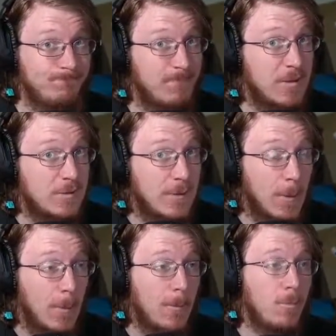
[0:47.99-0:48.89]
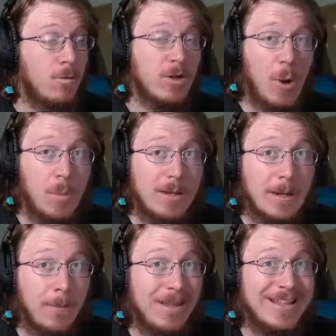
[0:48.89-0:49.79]
So, we're going to open it
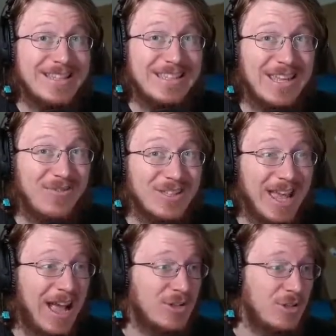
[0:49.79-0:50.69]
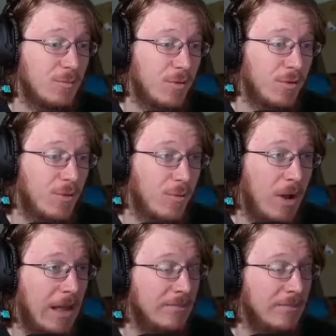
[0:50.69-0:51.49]
up and see if it's actually worthwhile.